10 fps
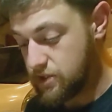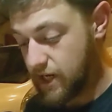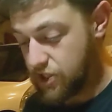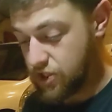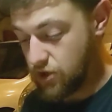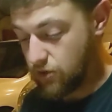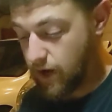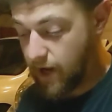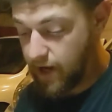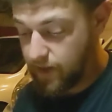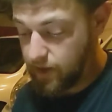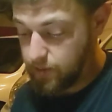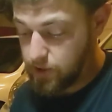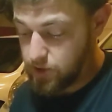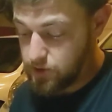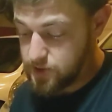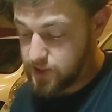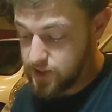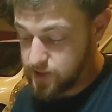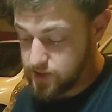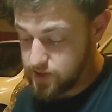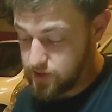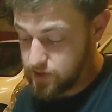section of rag that I'm using is